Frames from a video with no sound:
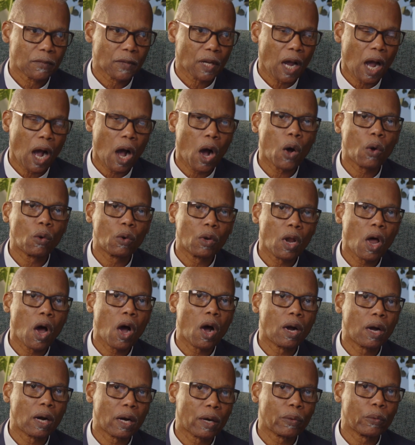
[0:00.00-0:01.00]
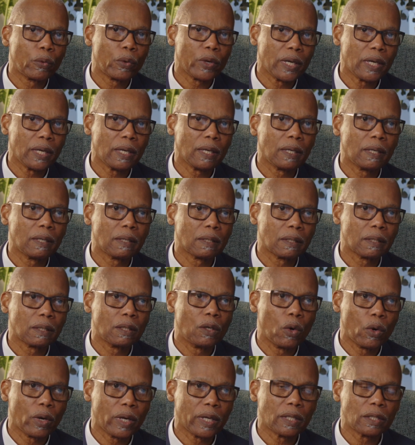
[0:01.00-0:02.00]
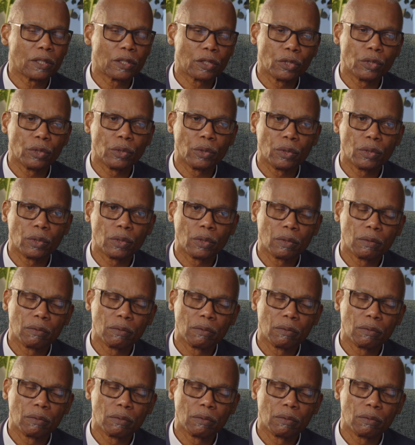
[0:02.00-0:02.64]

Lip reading: How long are we going to